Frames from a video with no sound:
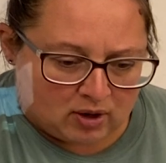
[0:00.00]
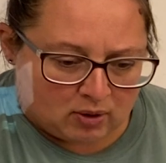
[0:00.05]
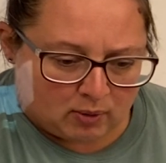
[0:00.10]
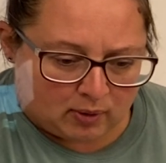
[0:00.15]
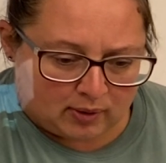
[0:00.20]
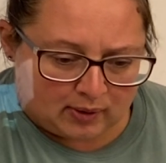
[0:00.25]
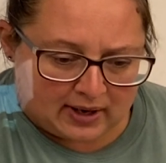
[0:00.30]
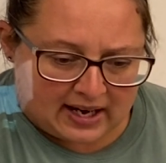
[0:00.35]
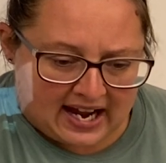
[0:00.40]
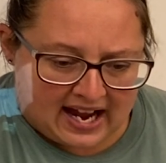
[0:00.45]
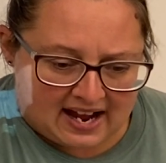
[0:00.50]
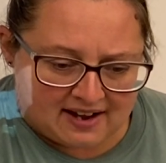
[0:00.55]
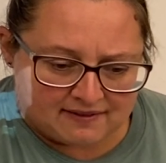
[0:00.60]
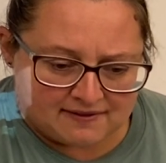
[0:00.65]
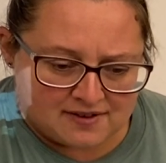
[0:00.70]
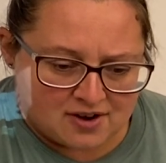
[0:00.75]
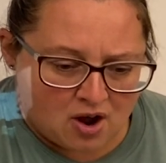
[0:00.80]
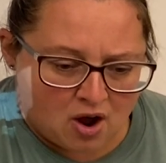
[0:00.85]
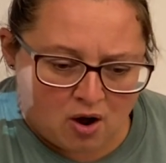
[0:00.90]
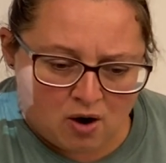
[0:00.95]
where we have
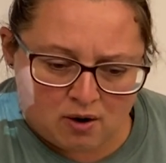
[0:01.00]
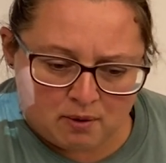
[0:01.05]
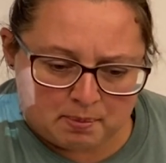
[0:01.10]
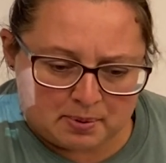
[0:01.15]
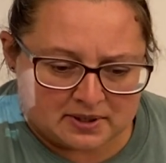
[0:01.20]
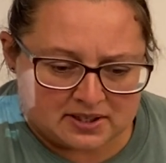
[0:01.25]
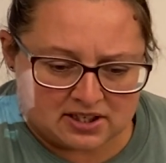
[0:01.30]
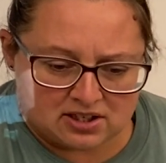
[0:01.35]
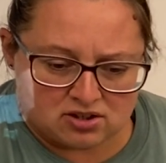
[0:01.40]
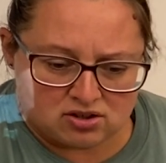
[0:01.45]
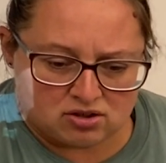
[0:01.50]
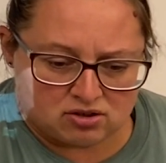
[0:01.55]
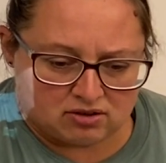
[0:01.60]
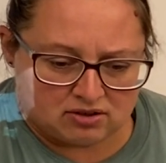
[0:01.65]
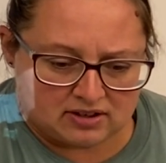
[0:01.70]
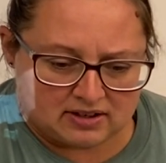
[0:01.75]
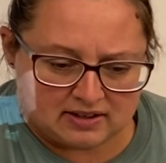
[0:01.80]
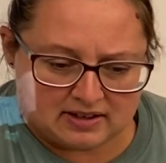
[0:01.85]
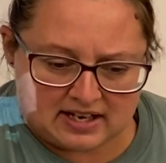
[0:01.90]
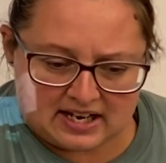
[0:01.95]
no potential
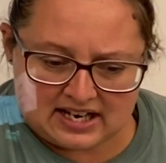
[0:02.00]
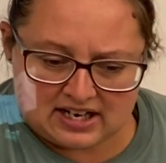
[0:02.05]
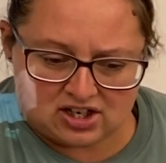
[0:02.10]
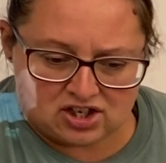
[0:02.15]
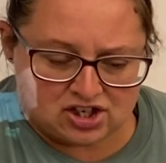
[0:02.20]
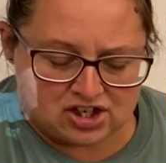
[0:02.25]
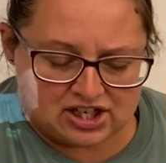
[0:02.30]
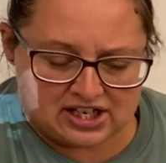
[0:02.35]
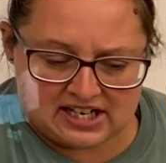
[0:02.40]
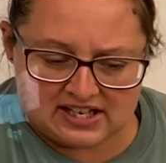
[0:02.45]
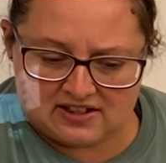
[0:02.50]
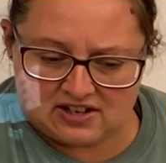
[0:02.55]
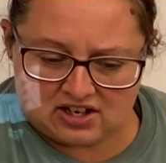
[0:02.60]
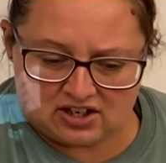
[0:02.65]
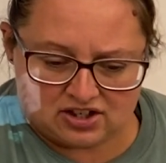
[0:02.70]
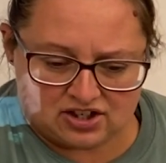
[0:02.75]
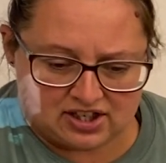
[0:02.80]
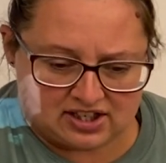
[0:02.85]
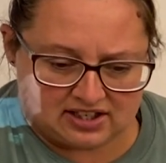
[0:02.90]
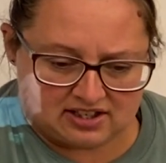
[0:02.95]
energy, they're
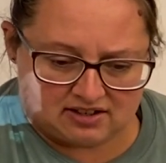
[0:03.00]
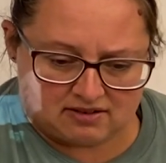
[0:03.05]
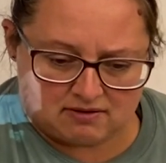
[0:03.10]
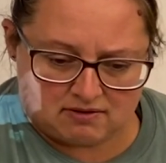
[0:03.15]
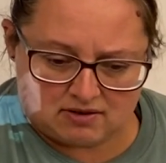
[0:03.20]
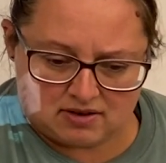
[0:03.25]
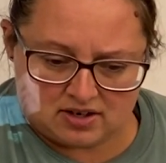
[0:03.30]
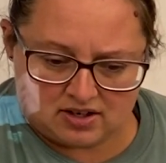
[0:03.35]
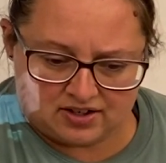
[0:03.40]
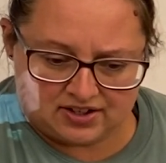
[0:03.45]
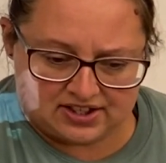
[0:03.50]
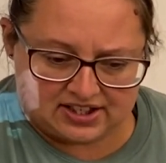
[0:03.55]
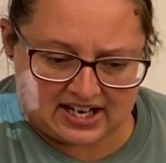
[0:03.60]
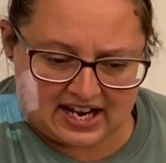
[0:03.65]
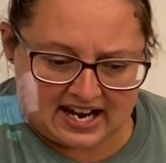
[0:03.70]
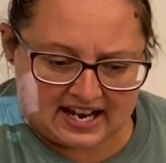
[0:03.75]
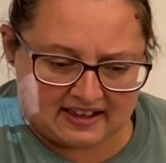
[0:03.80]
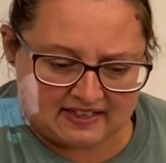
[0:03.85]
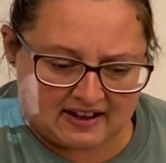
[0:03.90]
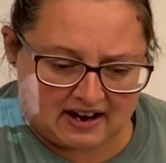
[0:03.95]
just
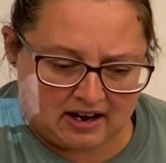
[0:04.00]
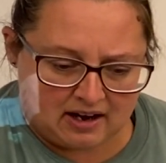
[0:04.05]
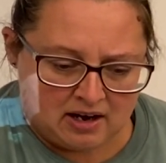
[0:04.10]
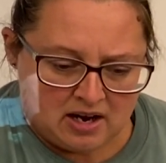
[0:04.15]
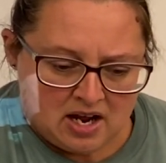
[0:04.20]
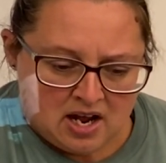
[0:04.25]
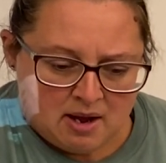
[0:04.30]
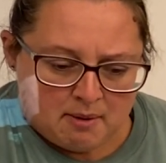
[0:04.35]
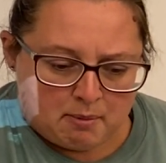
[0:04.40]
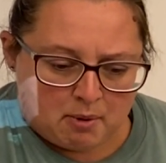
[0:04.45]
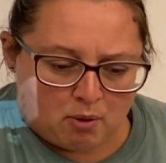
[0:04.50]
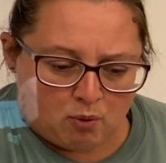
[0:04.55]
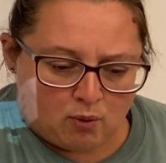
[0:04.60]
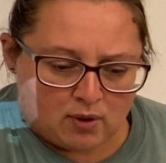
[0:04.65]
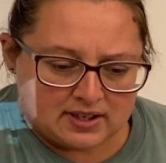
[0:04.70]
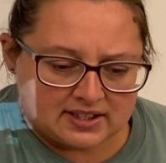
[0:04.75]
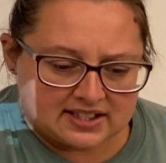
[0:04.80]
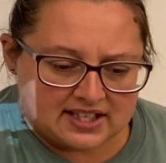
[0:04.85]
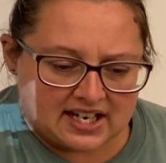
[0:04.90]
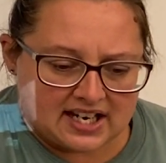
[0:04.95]
staying there. But
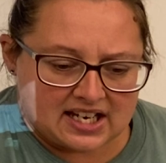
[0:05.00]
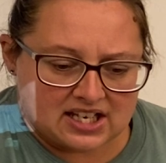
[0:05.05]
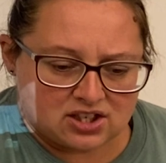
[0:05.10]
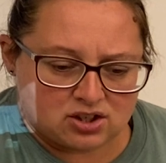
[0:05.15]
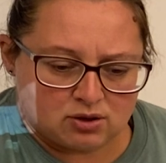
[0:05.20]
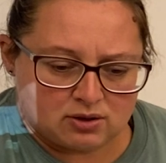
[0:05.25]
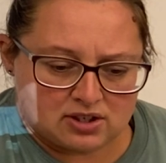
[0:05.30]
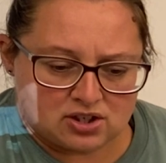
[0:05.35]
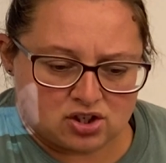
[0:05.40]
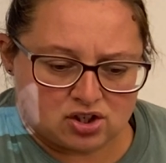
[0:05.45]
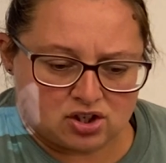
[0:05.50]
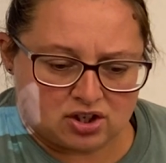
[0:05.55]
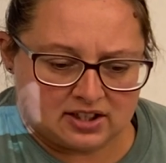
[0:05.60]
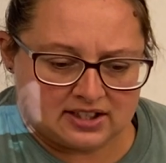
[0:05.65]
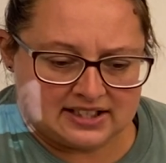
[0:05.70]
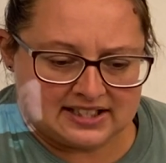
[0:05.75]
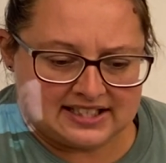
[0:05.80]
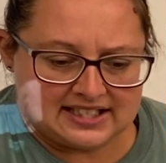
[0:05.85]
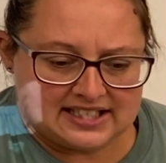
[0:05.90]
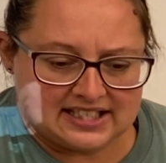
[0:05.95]
once they get to a
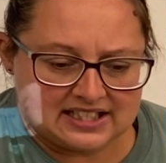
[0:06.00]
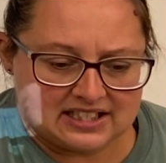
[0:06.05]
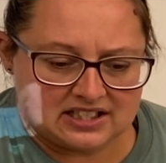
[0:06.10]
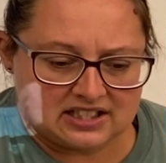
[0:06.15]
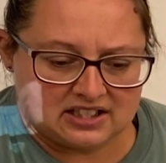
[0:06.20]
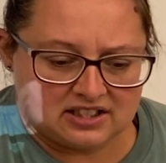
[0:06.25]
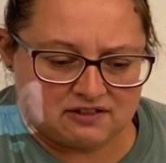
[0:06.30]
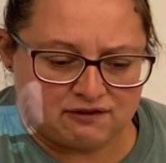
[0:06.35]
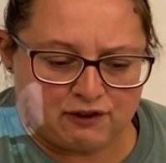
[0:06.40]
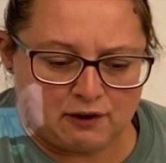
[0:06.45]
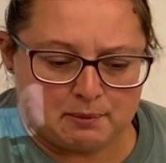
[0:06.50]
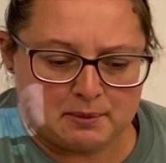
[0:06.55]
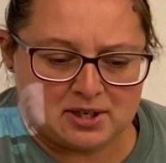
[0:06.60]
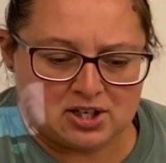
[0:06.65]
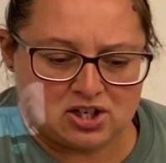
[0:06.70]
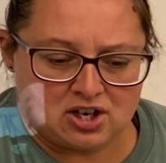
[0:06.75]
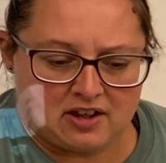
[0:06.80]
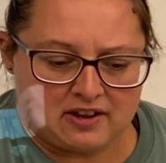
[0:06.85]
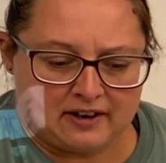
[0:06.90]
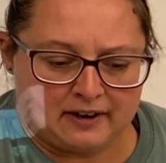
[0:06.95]
certain distance from each
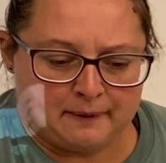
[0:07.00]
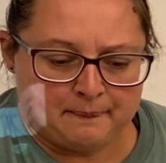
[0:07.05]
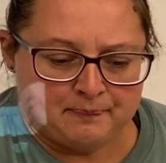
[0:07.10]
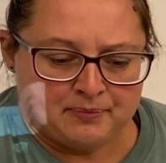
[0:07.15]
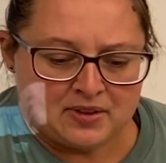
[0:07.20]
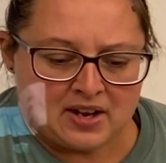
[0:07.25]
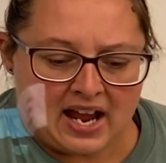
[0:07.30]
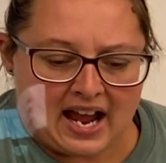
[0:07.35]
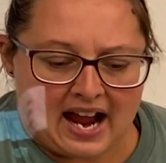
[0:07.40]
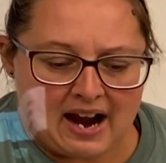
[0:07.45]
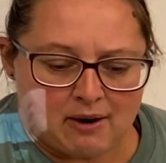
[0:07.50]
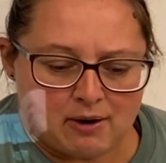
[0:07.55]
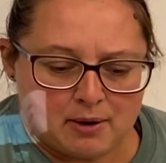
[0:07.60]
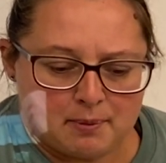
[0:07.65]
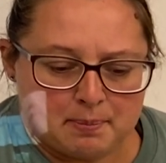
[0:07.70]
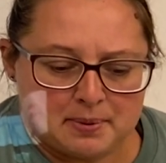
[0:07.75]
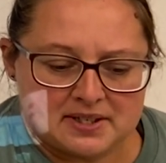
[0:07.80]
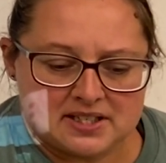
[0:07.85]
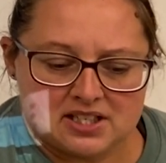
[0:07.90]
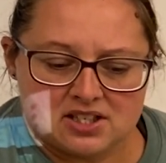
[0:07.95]
other, our
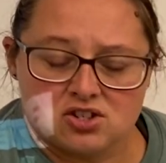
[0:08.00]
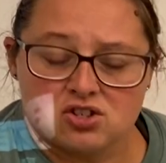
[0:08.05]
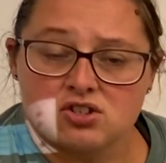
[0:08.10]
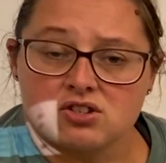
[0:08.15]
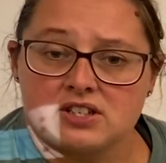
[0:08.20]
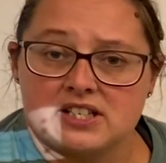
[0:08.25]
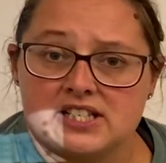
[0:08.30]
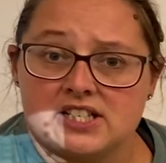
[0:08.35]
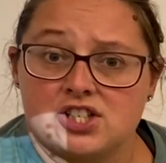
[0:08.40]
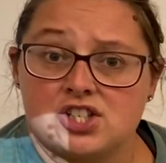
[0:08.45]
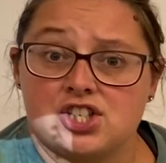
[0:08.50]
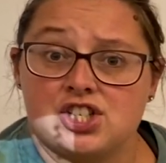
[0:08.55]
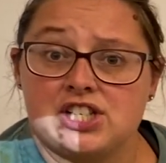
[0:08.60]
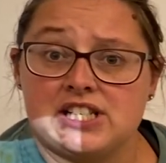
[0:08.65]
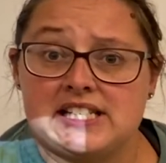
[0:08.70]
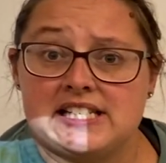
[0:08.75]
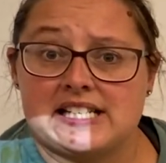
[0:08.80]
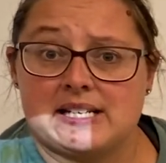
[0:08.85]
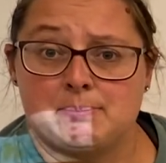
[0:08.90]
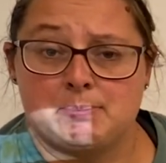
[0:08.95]
potential energy
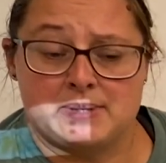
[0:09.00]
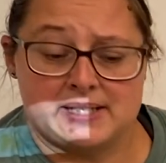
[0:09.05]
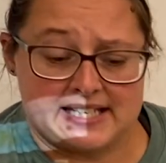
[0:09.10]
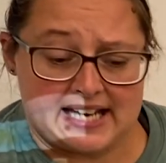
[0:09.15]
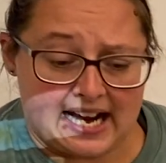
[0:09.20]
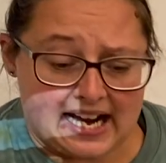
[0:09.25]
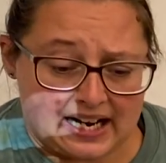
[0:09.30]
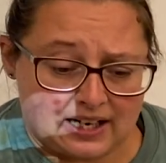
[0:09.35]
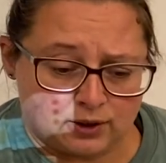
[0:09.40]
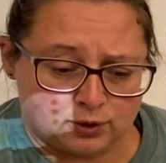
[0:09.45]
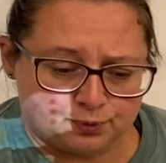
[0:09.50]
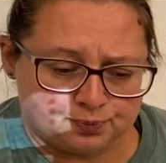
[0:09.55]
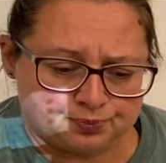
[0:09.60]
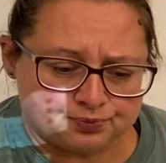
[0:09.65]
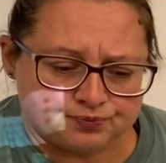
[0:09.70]
dips down.